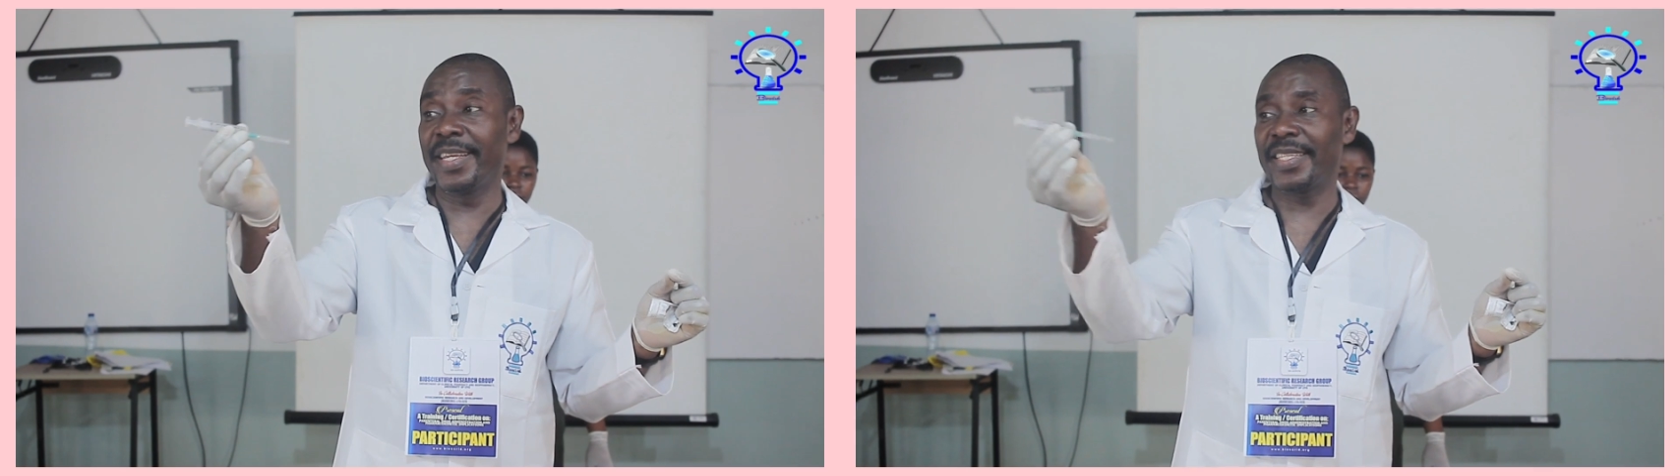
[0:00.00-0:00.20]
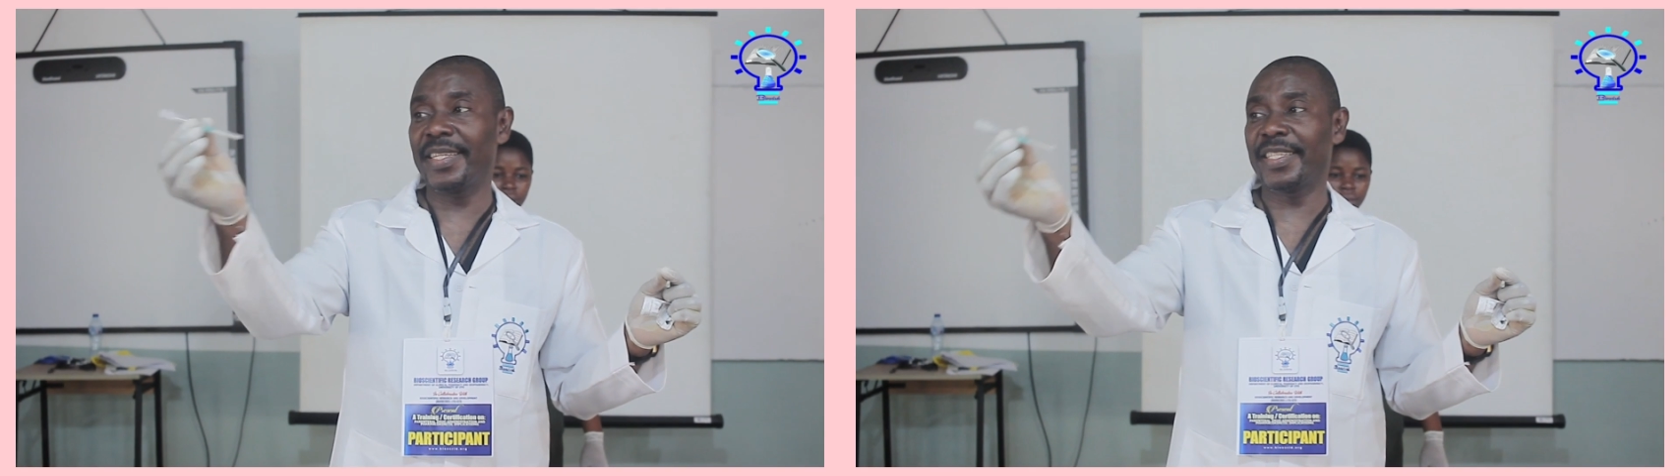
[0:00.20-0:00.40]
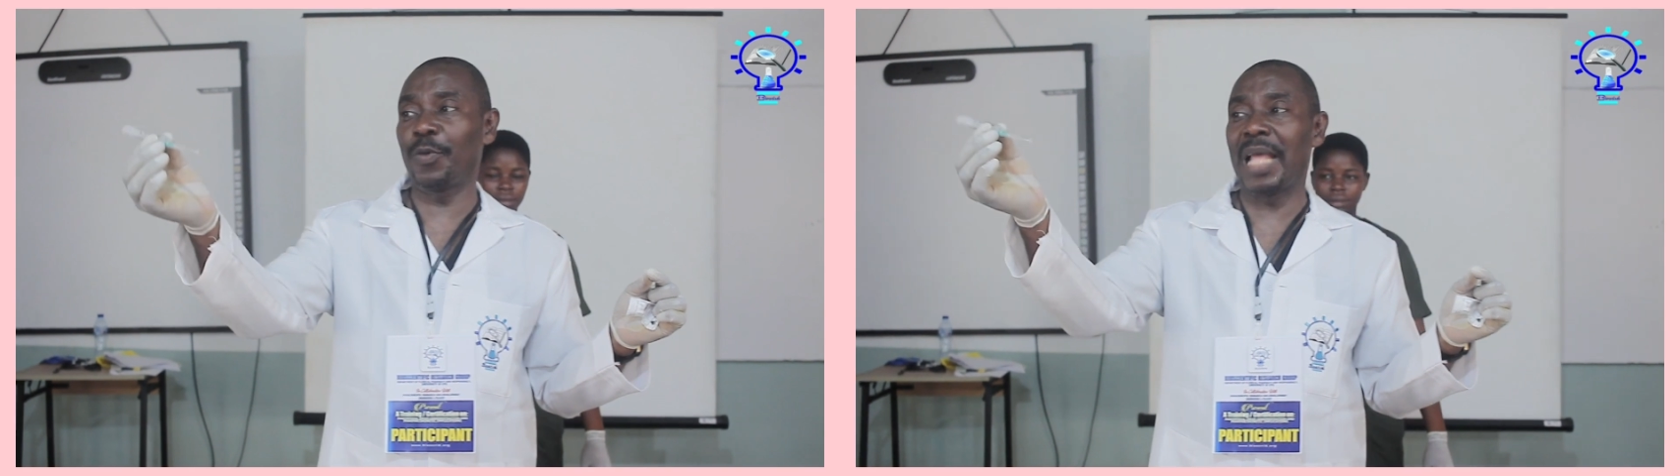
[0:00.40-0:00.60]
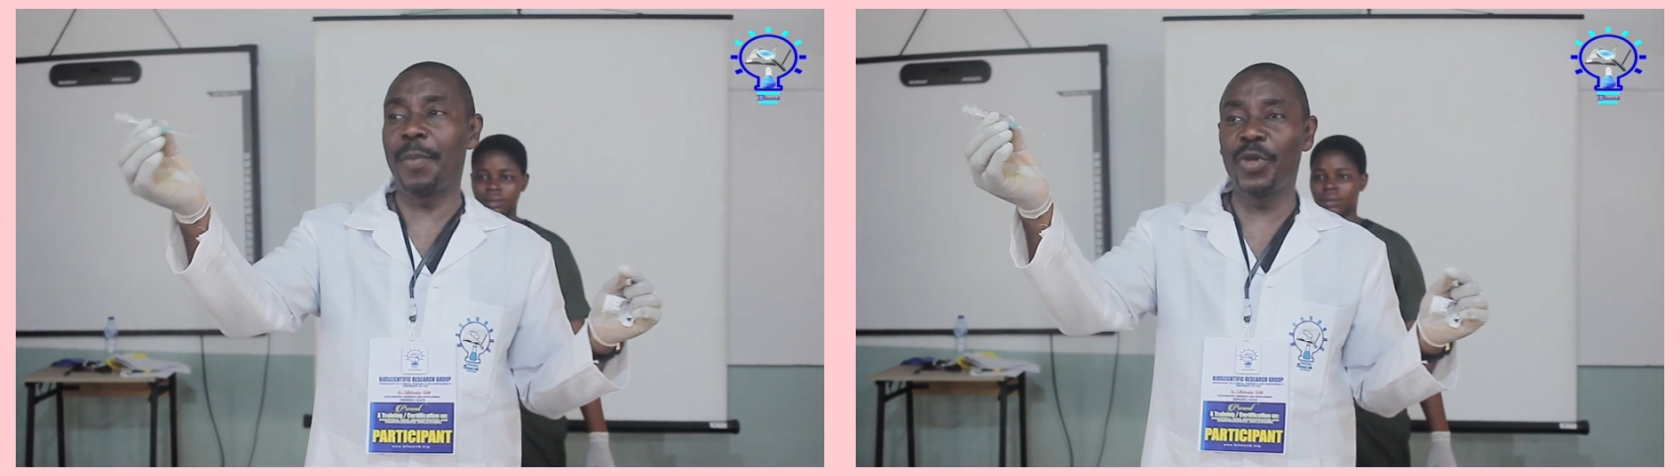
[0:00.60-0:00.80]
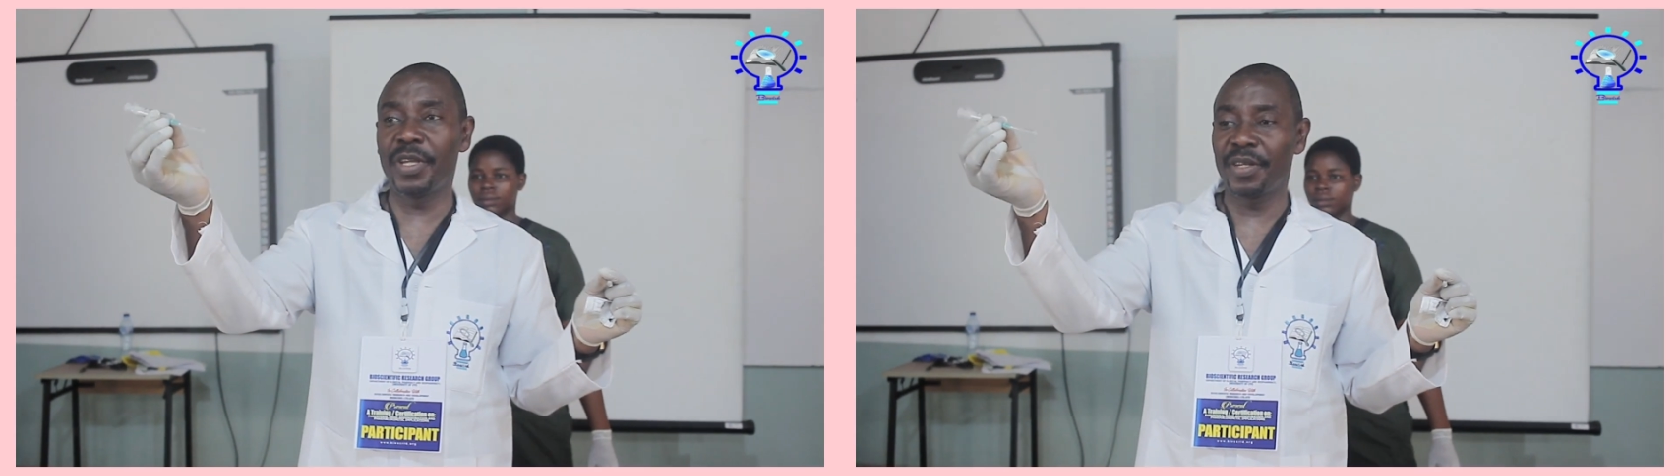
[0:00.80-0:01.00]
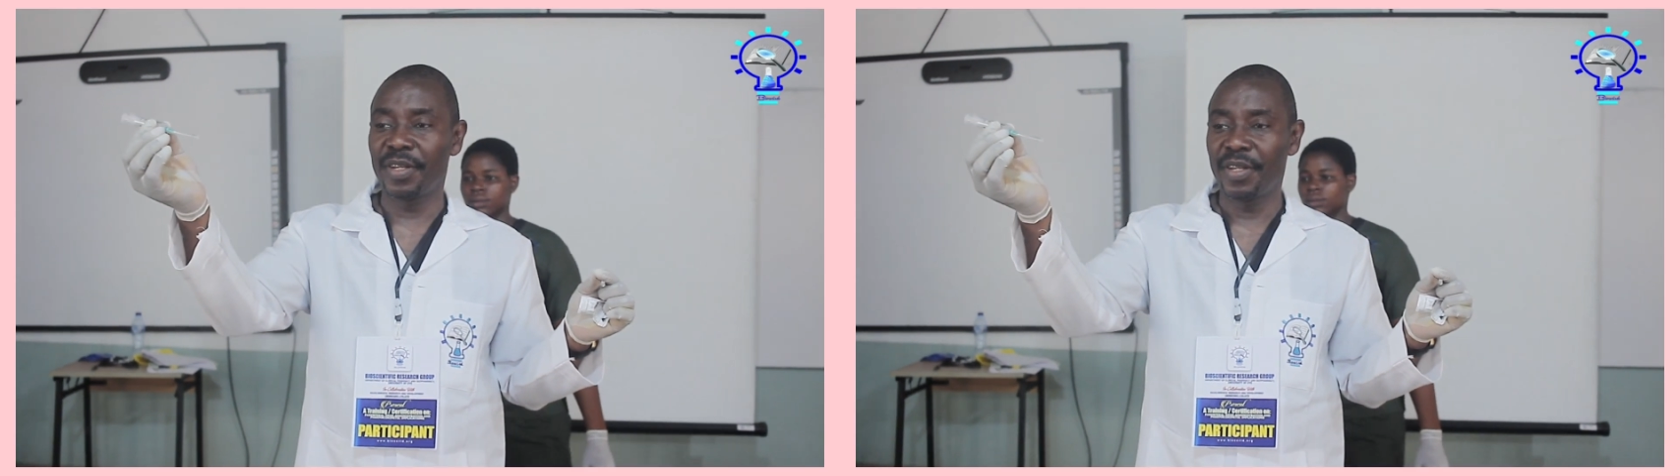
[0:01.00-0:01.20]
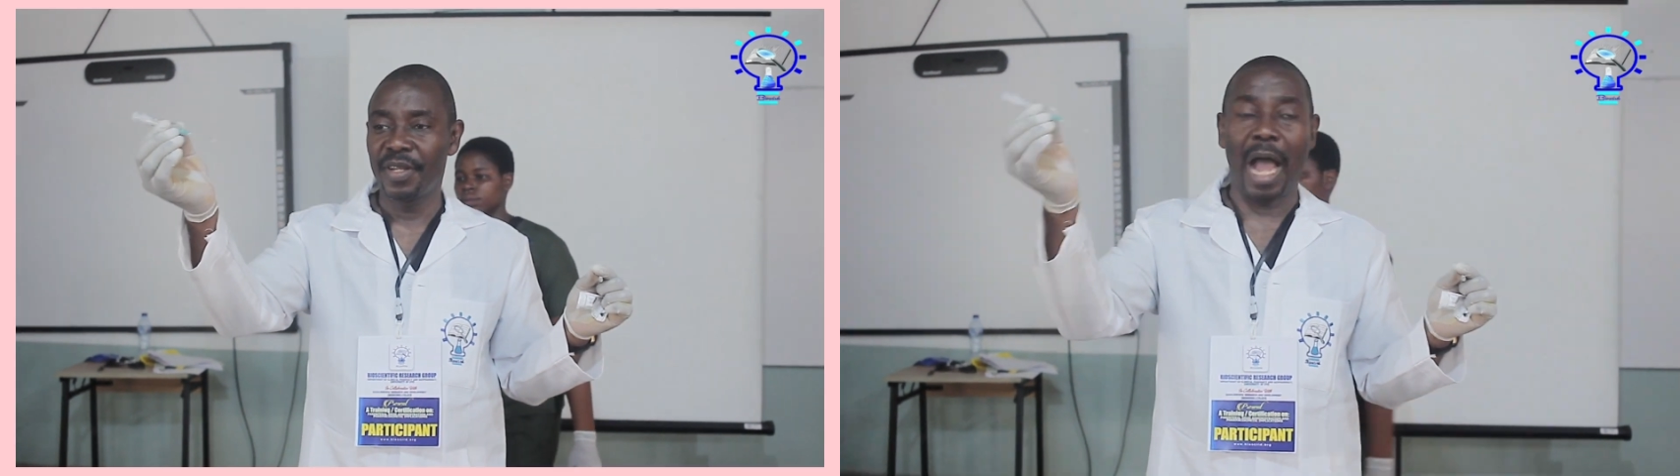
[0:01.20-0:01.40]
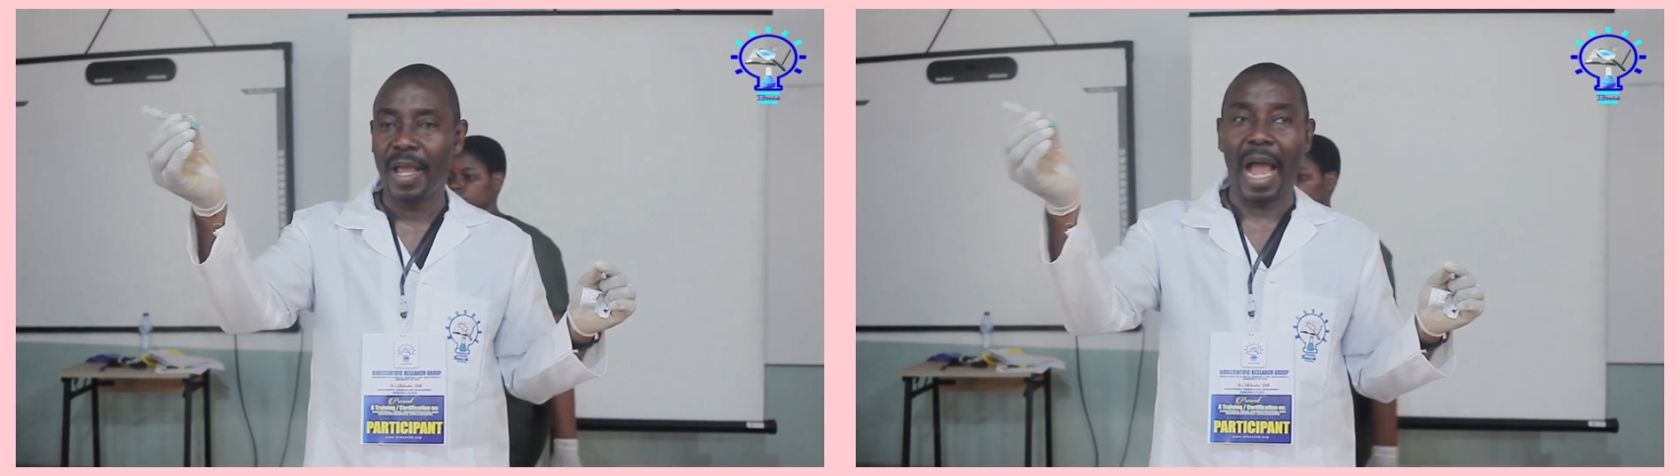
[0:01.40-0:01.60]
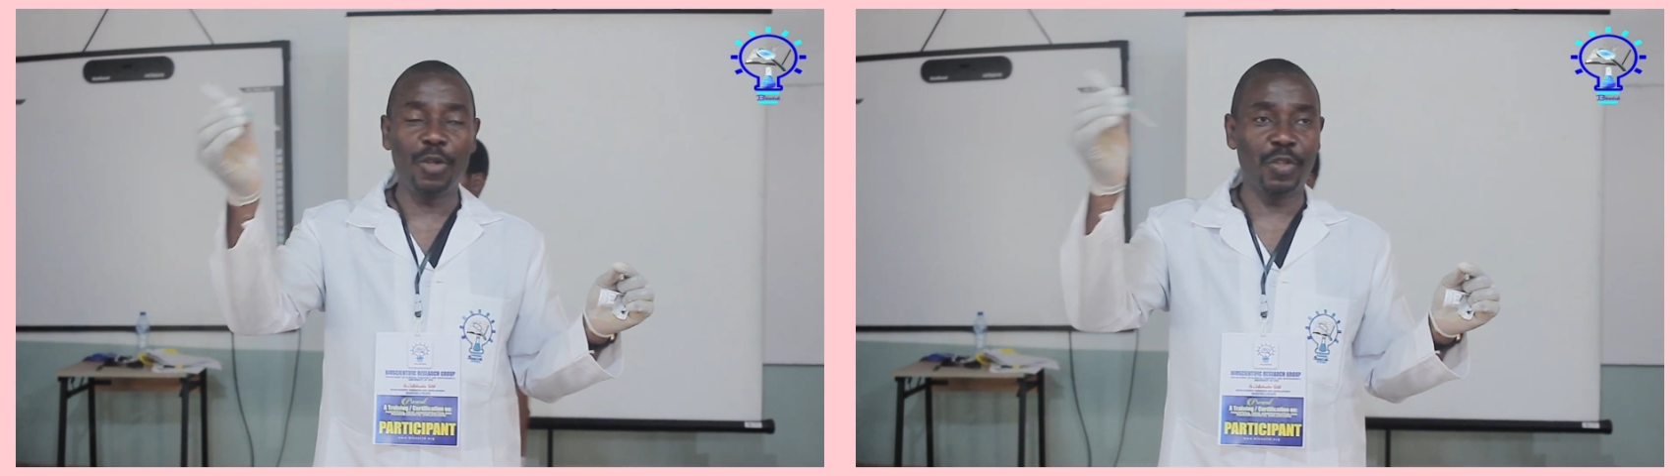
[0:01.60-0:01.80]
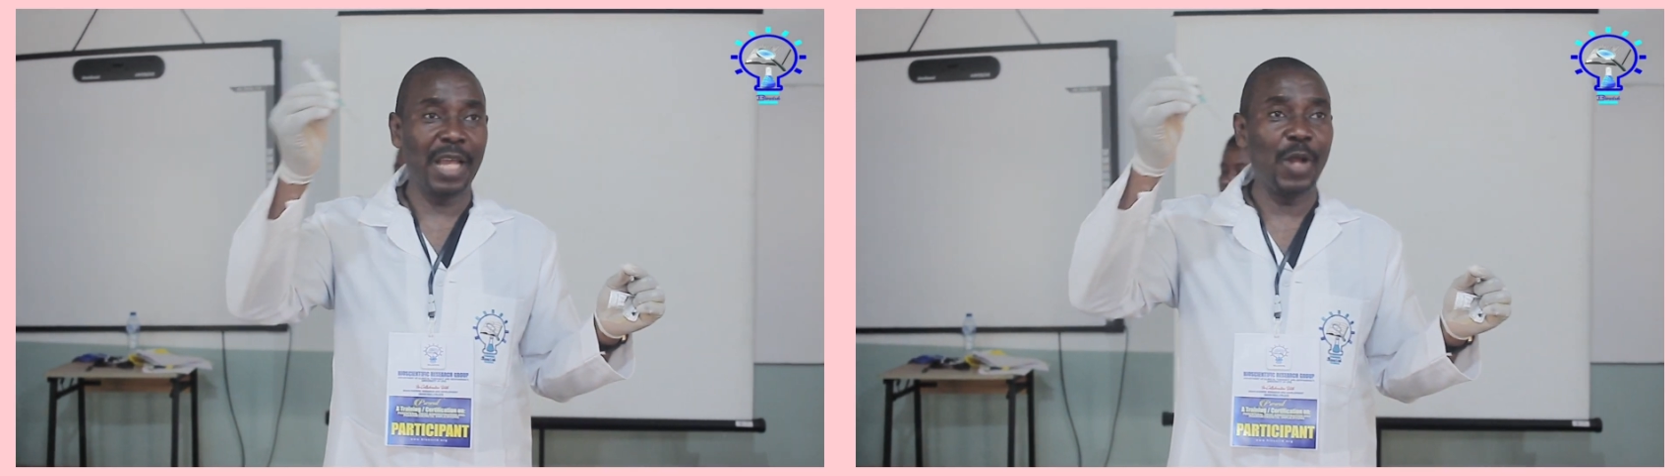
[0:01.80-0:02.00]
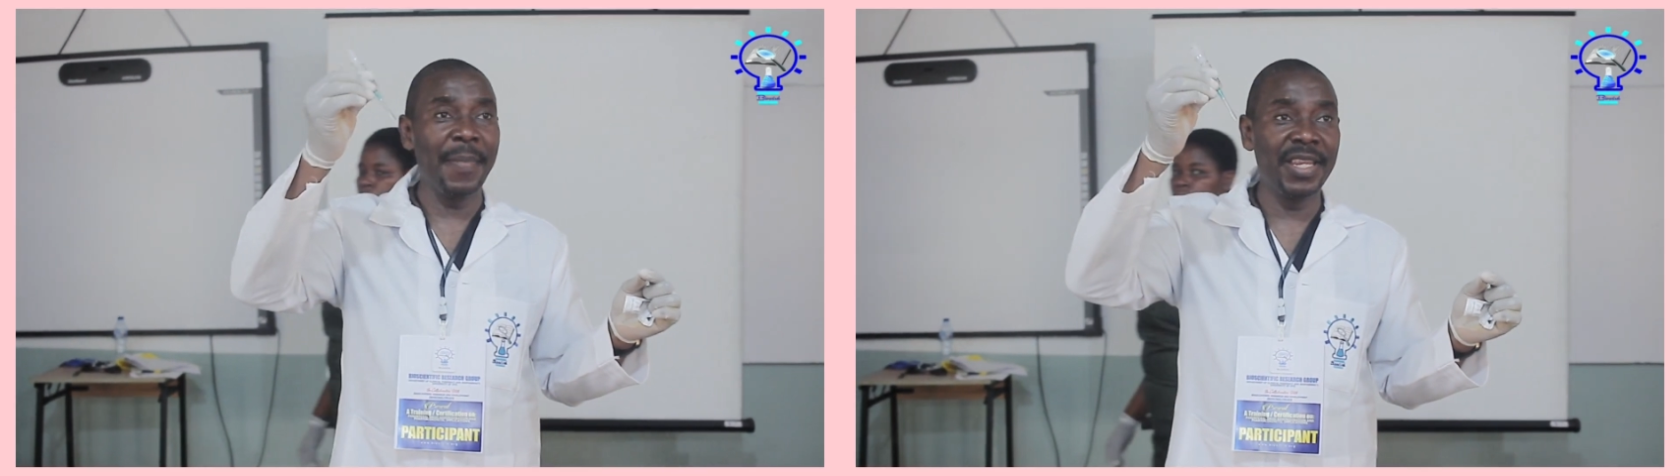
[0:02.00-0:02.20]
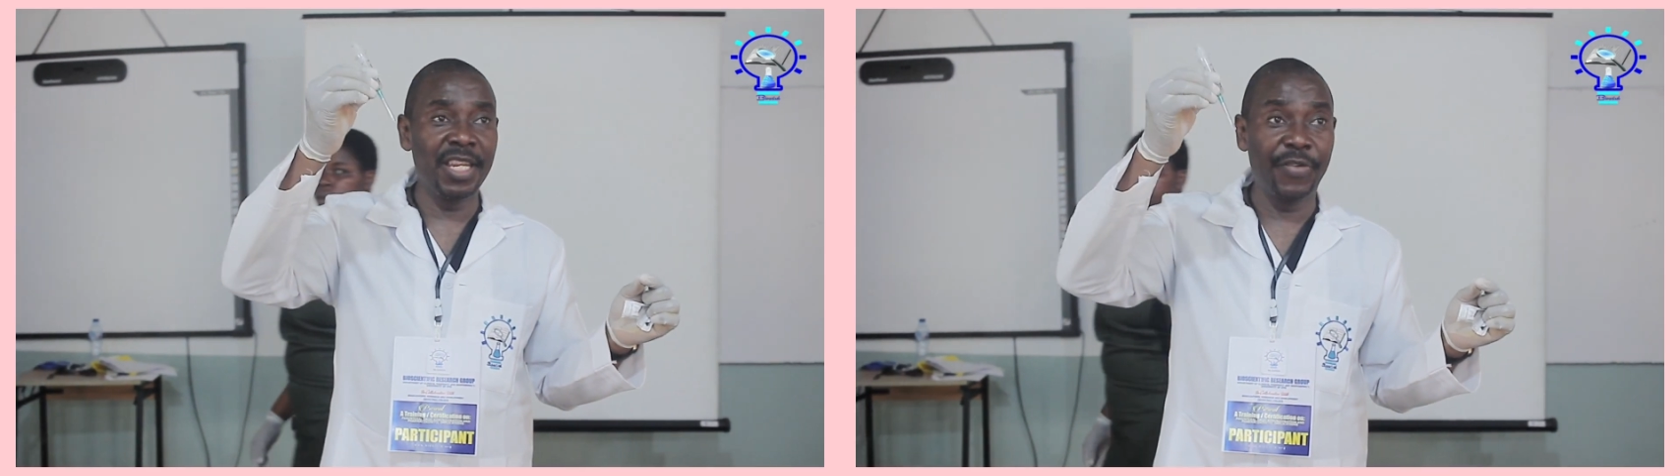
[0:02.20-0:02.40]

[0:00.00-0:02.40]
it? See what I'm doing? How should I do? How many